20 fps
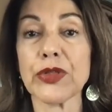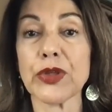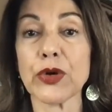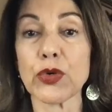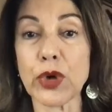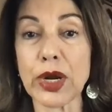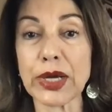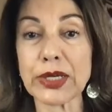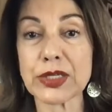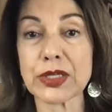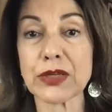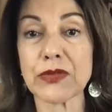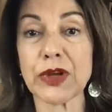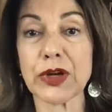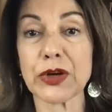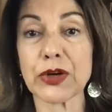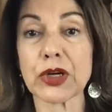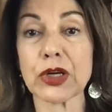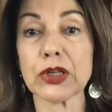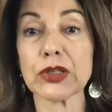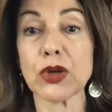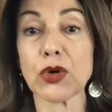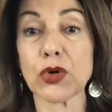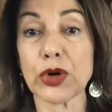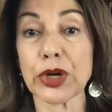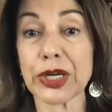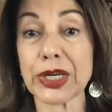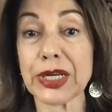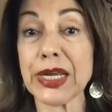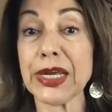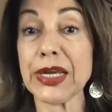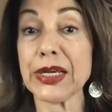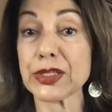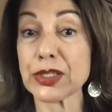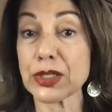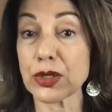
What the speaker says: the rest of their caloric needs.